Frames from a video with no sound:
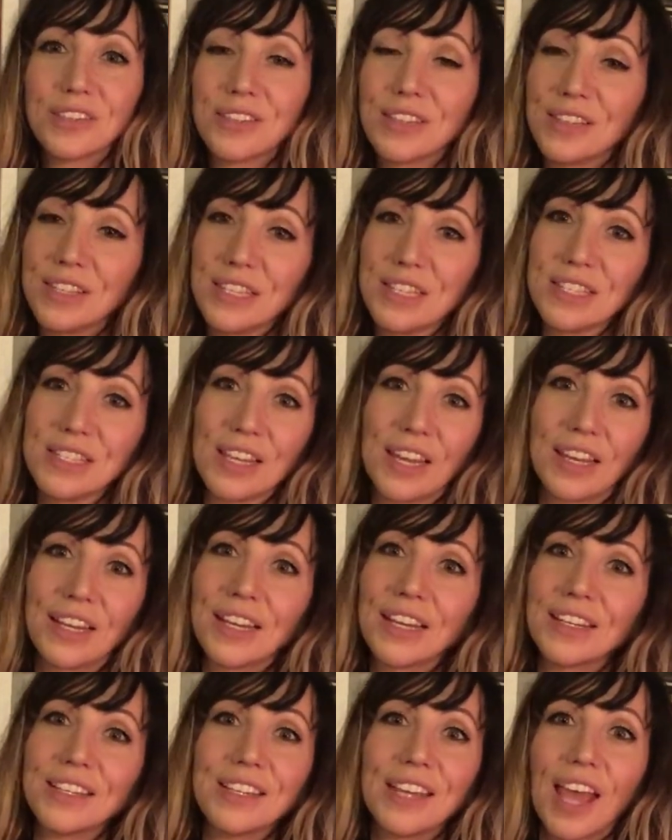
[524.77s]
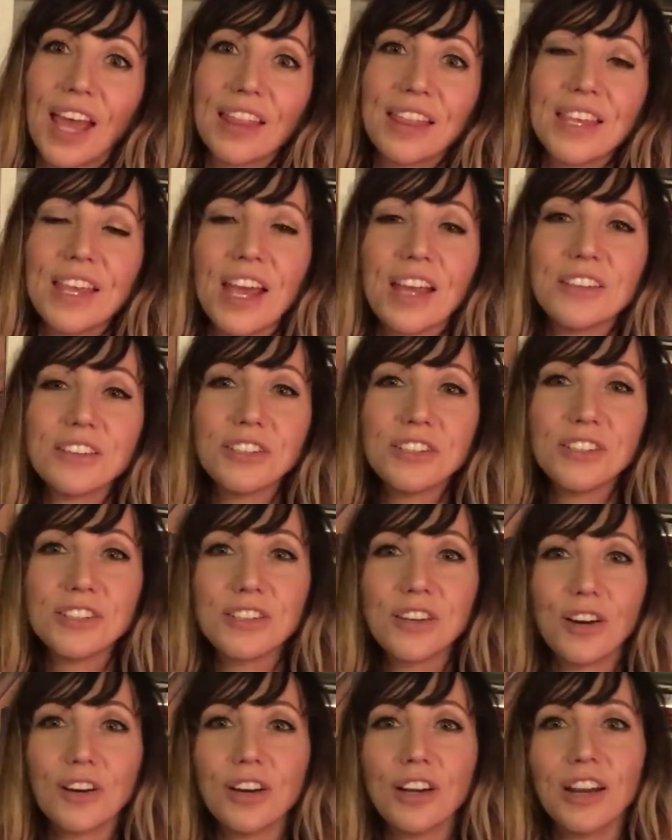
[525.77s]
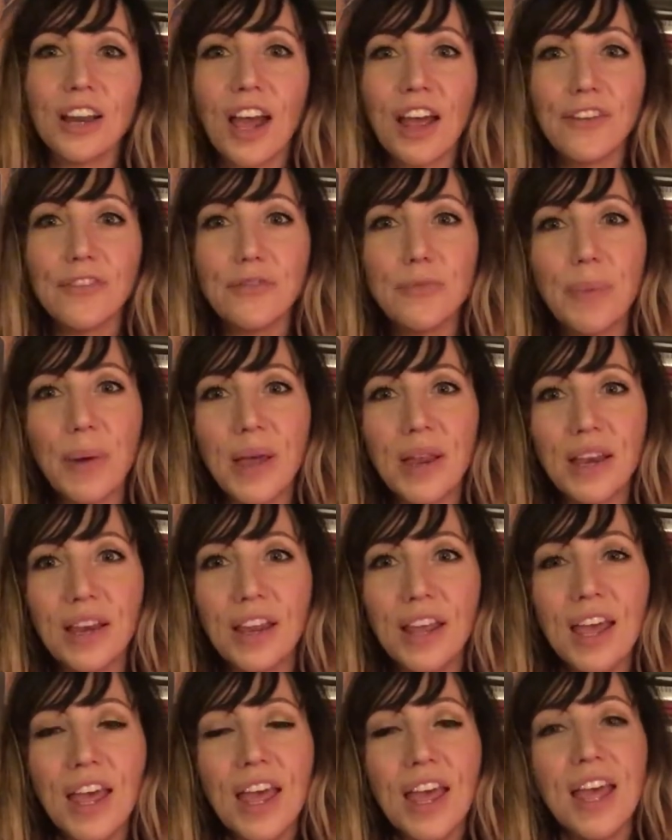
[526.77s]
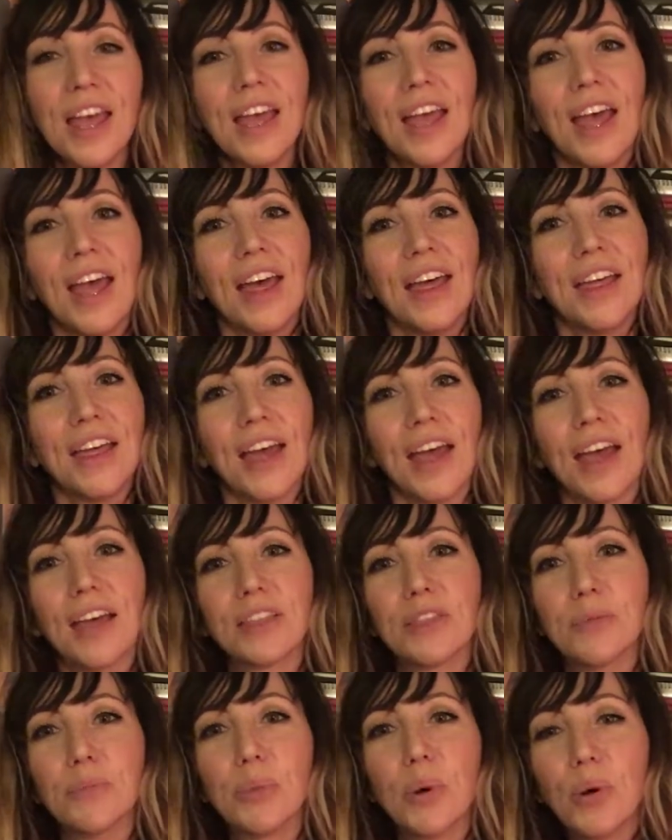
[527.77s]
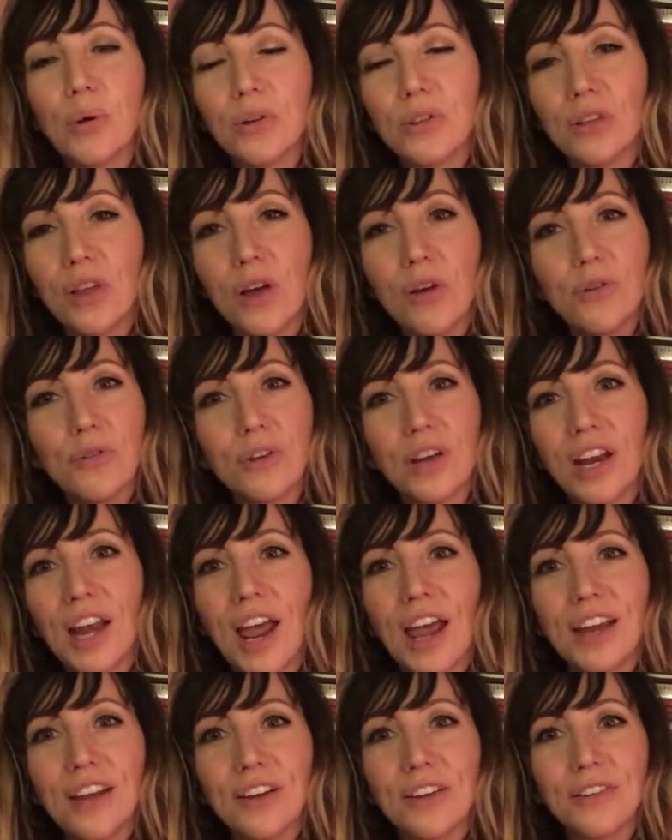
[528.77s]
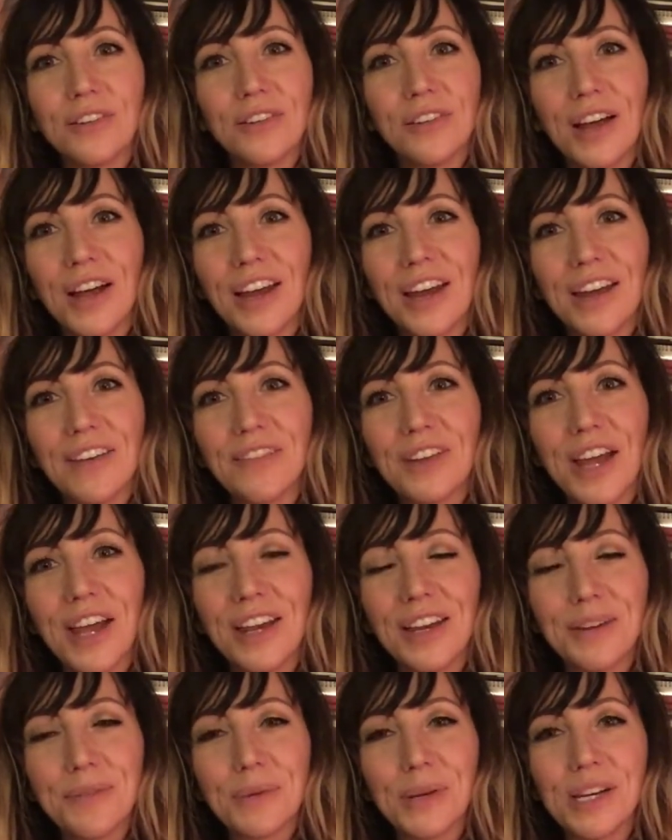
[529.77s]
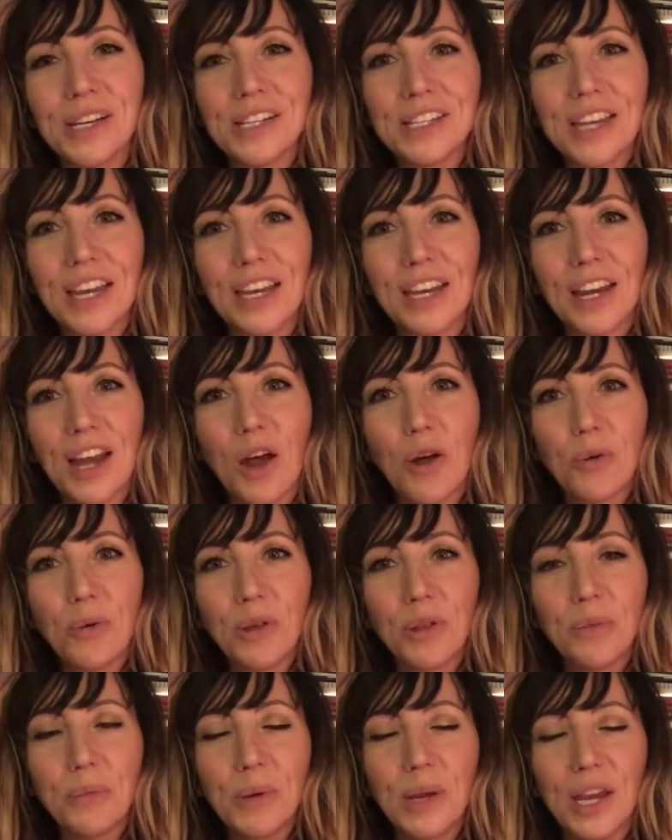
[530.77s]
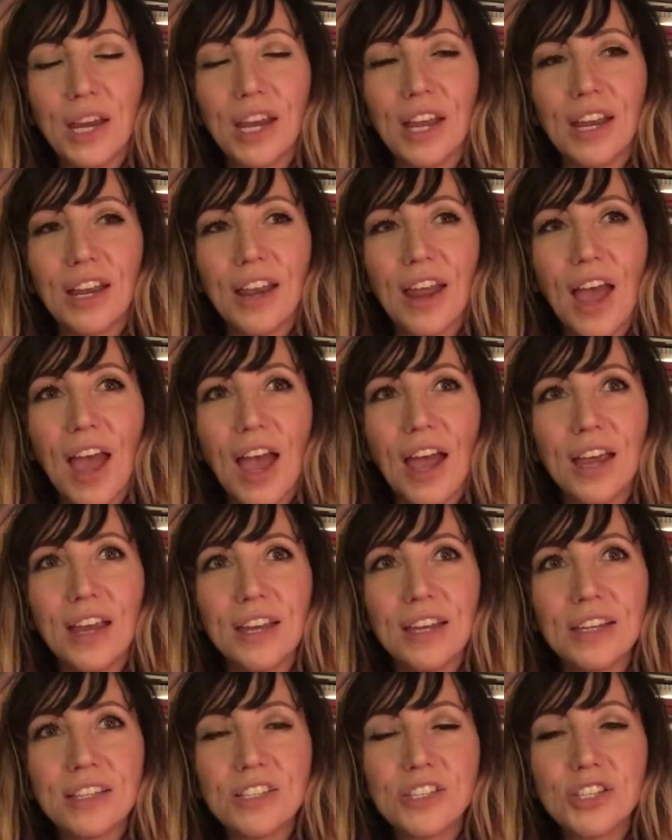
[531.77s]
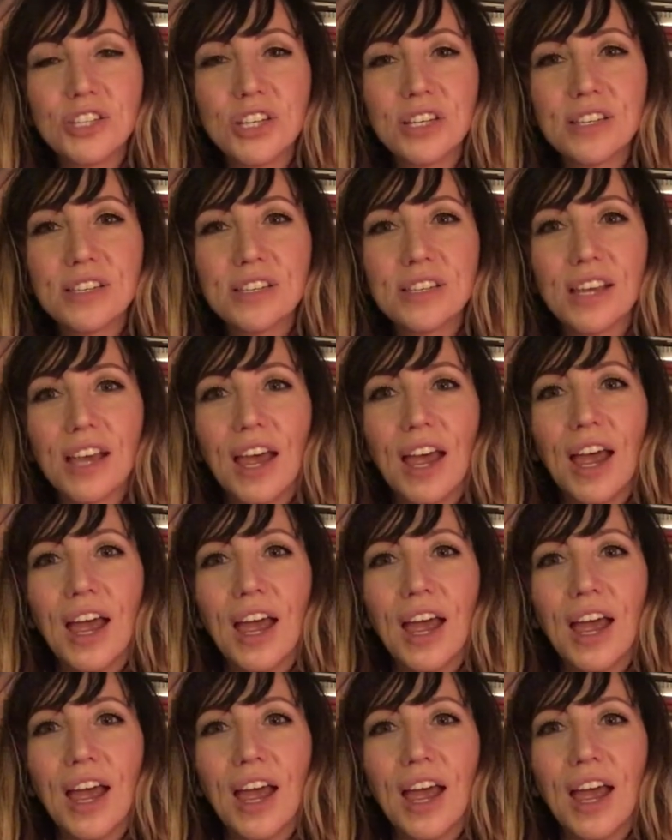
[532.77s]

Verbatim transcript: Since I got the engine started, I've been at the boat alone and I don't I haven't had anybody to take it out with me and I it's just